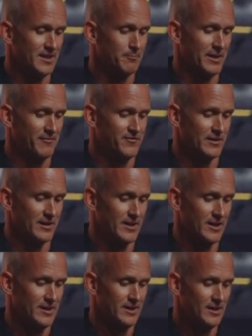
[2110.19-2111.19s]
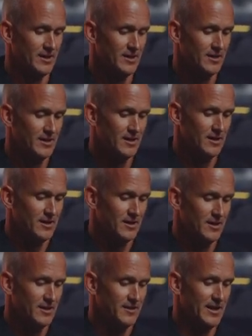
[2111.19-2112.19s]
and Pamphylia.
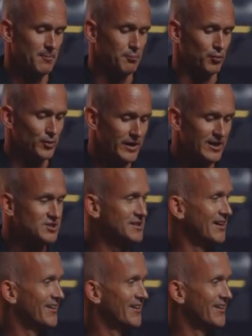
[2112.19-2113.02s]
They preached, there it